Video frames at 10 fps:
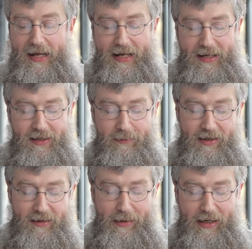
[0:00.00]
and added them to
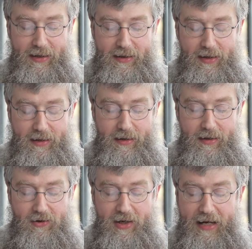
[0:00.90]
the mix.
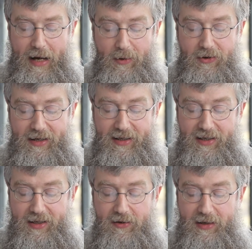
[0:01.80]
She kept the
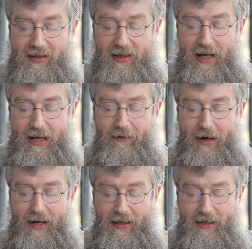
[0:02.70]
dresses to use as cleaning
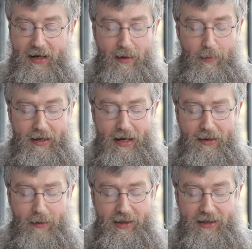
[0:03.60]
rags, but now
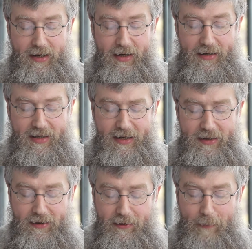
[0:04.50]
they were dyed, they
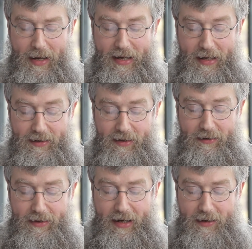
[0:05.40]
didn't look bad.
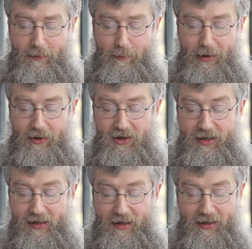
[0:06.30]
Then, because she
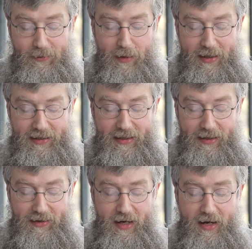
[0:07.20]
didn't like to waste
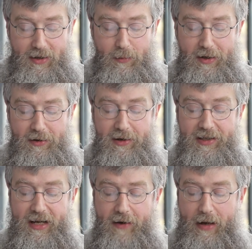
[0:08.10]
things, she went on to
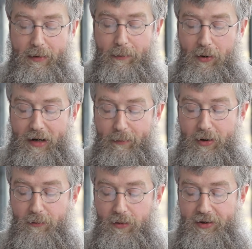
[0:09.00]
serve up the boiling
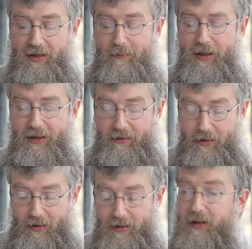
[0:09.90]
blue water to Mr.
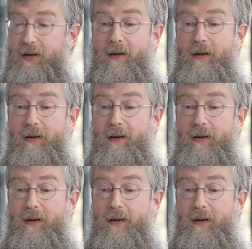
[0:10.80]
Grunt,